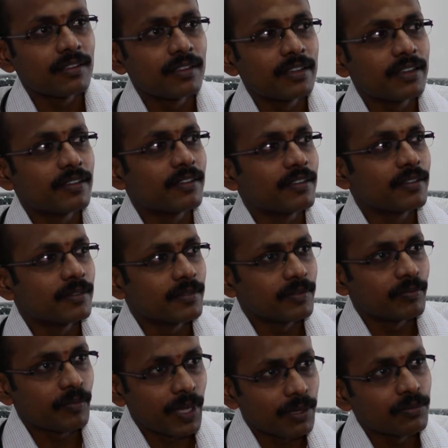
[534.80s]
in
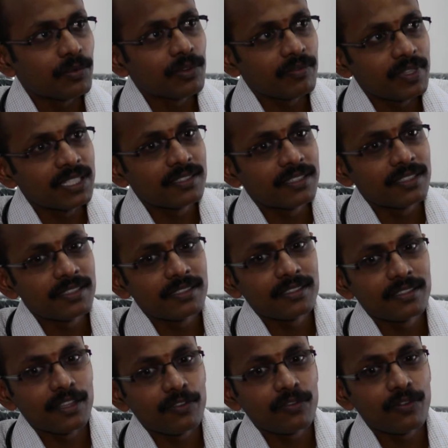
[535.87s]
Perambur, which
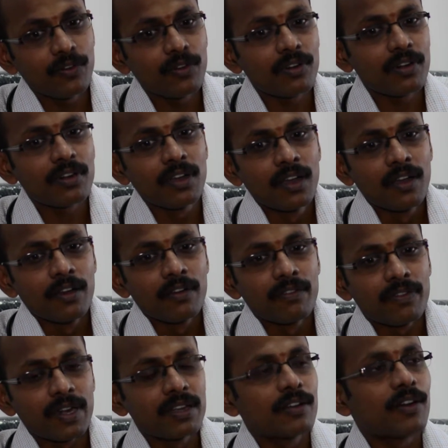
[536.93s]
is the
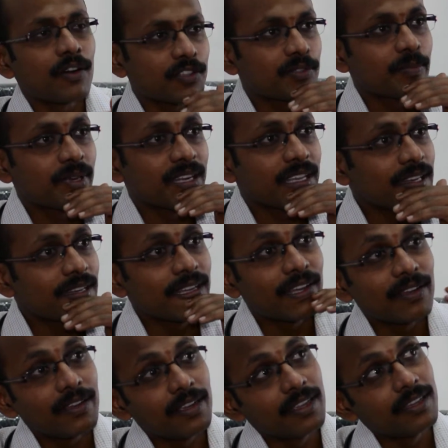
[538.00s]
forefront hospital
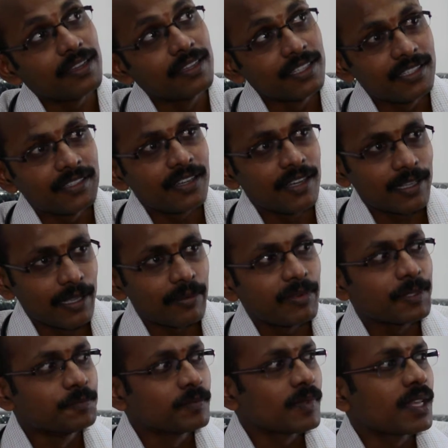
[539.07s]
initially. I
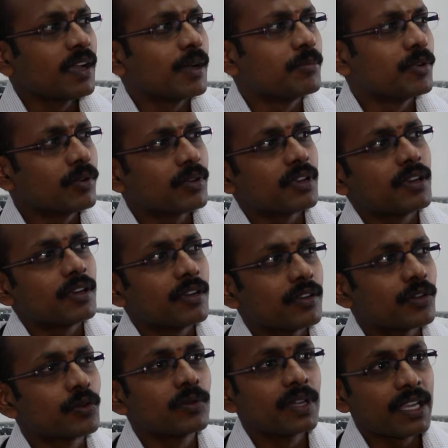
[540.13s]
mean, about
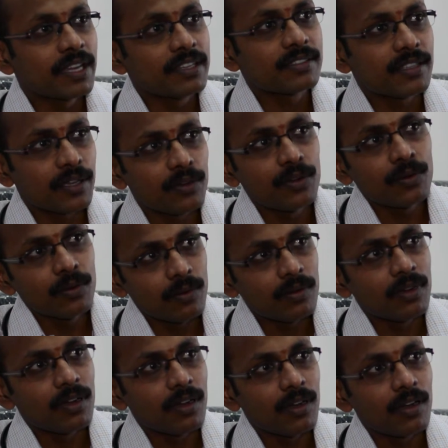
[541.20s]
2 decades ago,
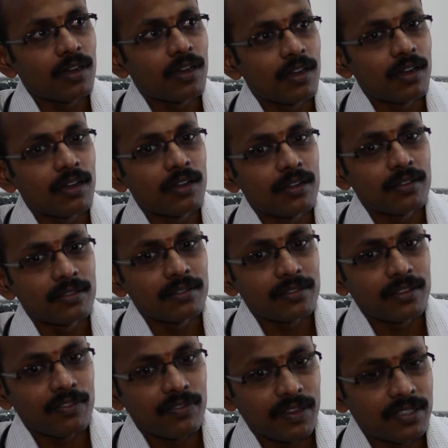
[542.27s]

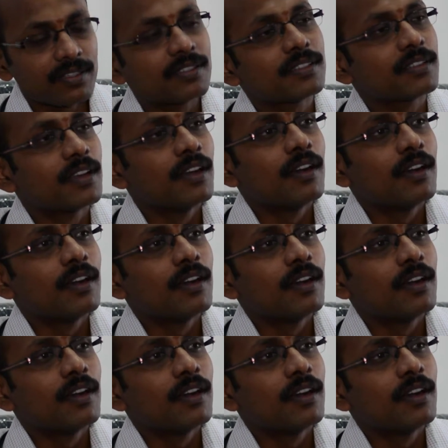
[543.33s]
the first